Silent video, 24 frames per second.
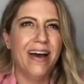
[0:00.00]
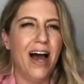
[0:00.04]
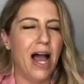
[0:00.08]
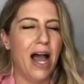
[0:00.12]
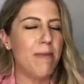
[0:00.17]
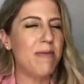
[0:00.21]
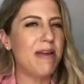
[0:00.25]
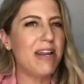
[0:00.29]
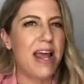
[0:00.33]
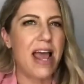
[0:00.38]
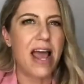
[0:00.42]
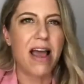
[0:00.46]
I
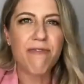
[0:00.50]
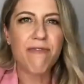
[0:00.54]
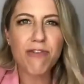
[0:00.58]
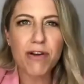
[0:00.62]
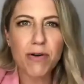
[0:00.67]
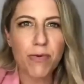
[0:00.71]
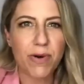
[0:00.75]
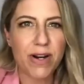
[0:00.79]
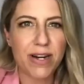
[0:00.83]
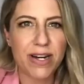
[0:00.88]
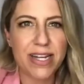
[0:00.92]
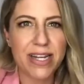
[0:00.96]
mean,
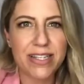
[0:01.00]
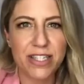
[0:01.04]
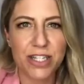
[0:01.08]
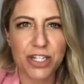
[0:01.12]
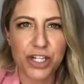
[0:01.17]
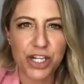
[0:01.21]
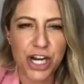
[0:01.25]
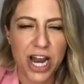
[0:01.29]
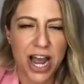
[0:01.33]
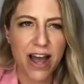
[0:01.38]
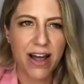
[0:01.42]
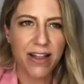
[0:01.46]
everyone needs a
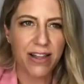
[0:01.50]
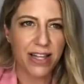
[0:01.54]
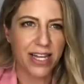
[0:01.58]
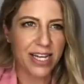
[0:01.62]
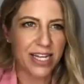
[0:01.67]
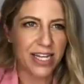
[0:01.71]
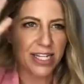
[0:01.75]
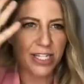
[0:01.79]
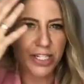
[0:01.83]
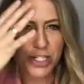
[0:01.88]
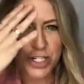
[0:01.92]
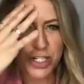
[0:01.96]

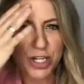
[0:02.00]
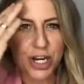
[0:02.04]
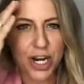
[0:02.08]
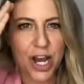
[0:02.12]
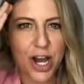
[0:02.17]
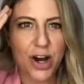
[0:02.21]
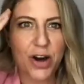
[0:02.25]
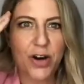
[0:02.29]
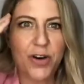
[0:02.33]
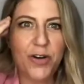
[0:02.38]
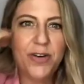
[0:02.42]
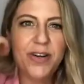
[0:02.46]
challenge, you
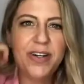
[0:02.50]
know?